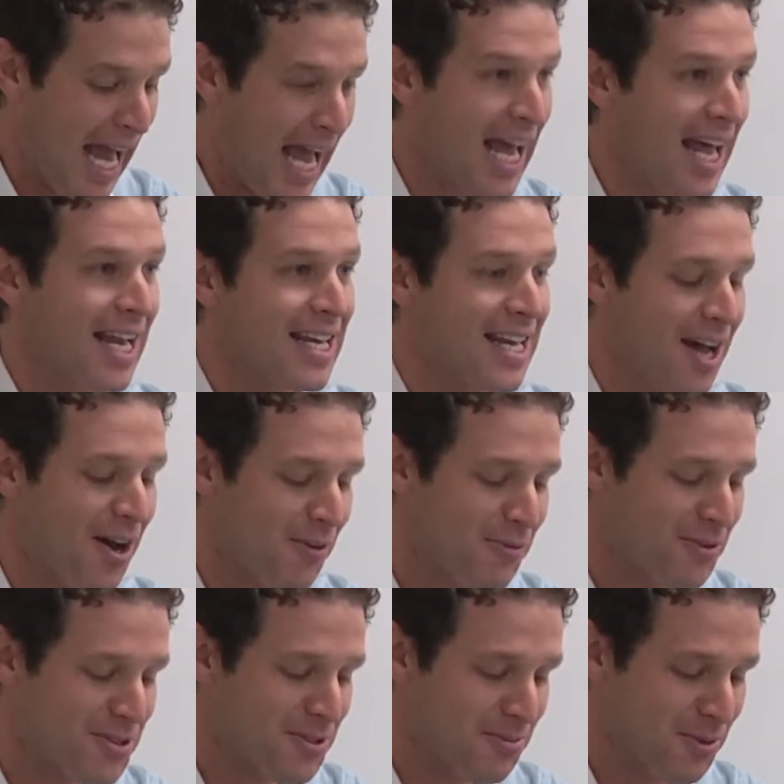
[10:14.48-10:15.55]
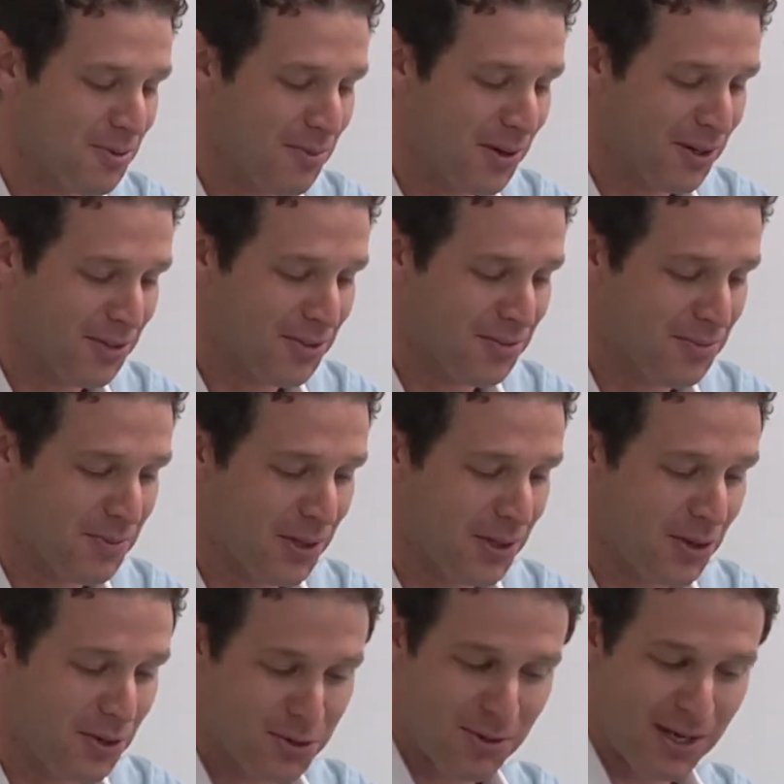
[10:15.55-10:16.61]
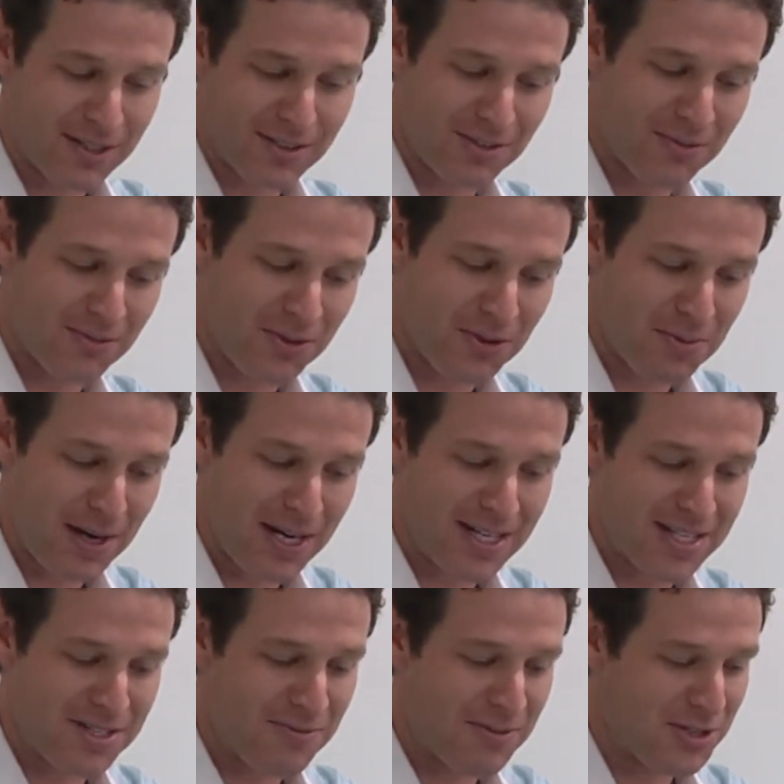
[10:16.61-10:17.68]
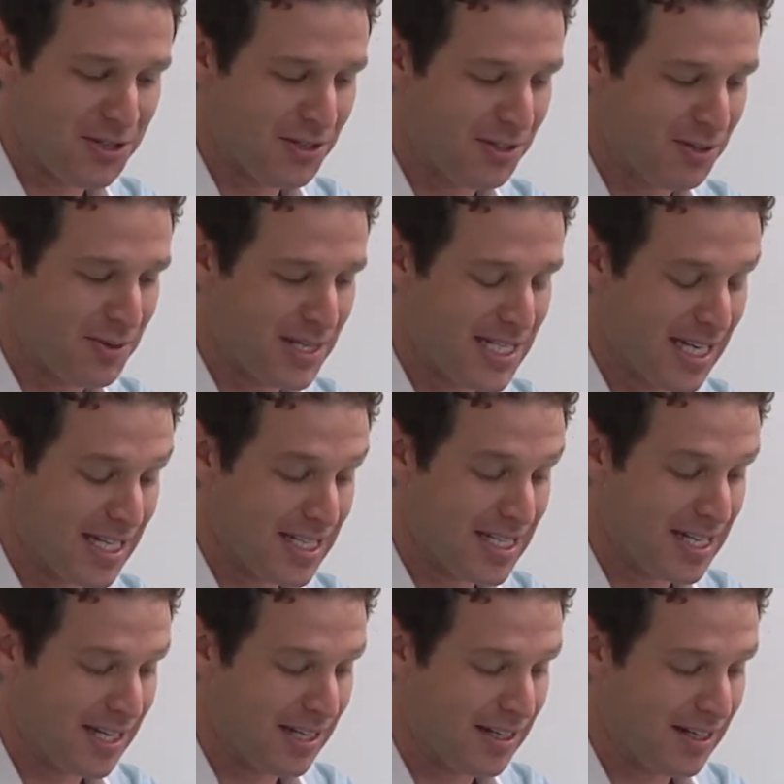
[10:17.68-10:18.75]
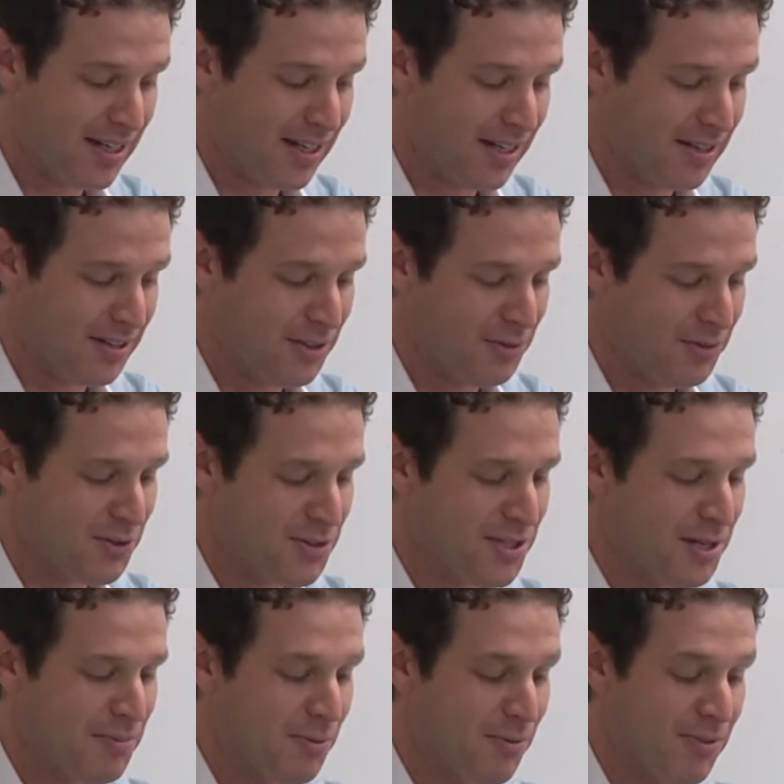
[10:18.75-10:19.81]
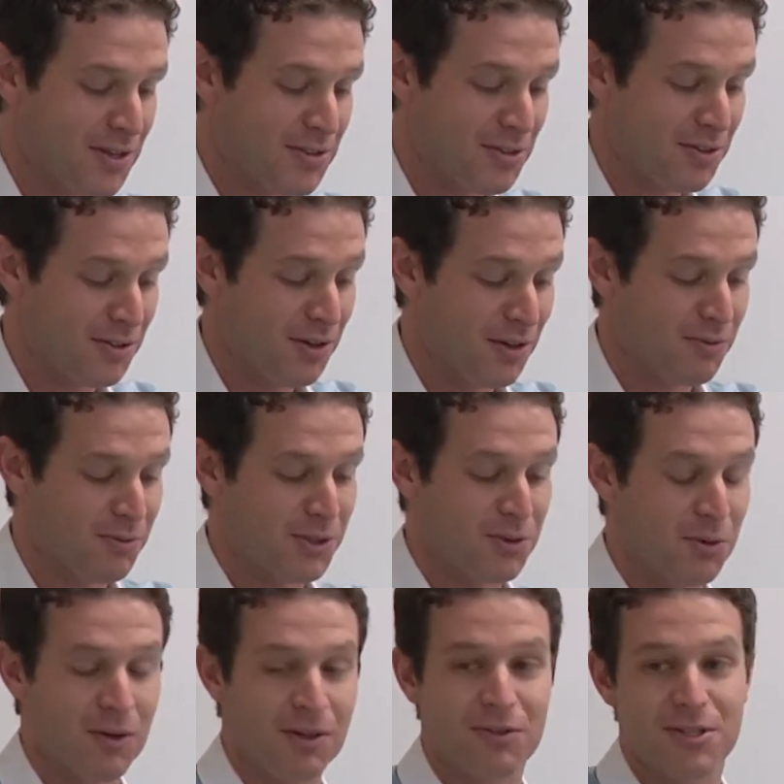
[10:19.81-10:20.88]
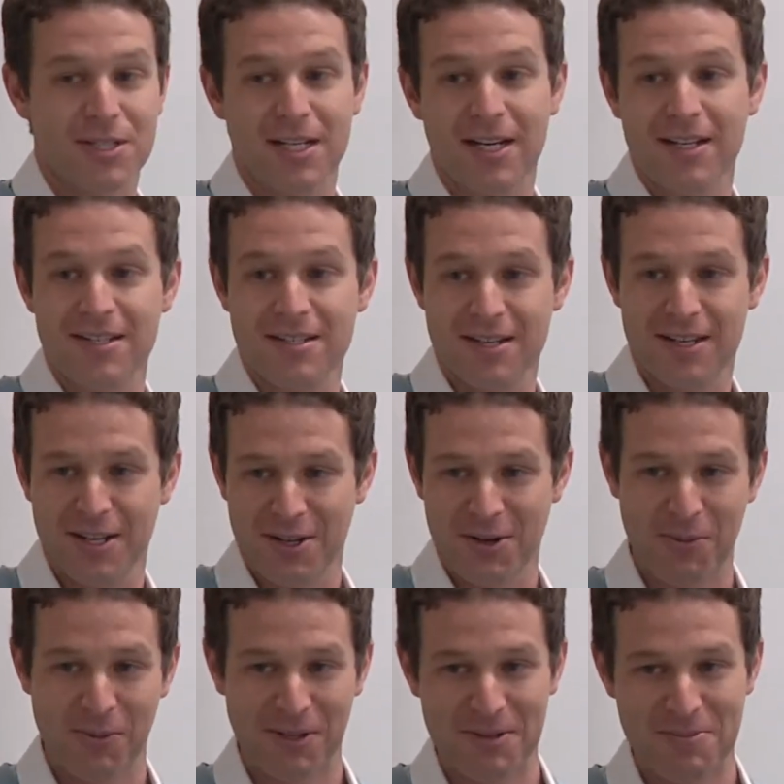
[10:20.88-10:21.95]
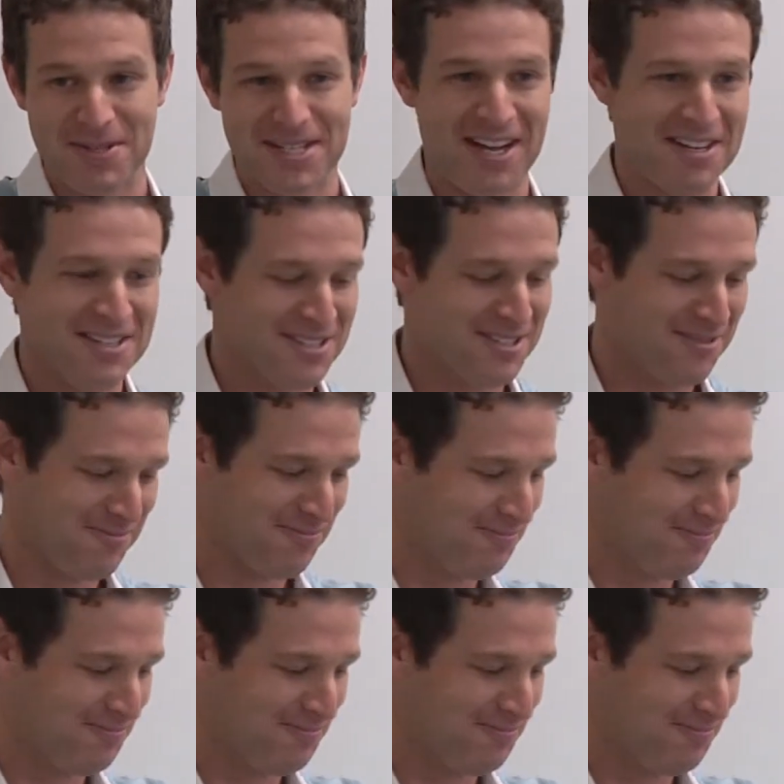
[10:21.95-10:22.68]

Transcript: And now for some remarks from the co-director of the Humanities Division, Louisiana State University Professor of Rhetorical Studies, William Saas.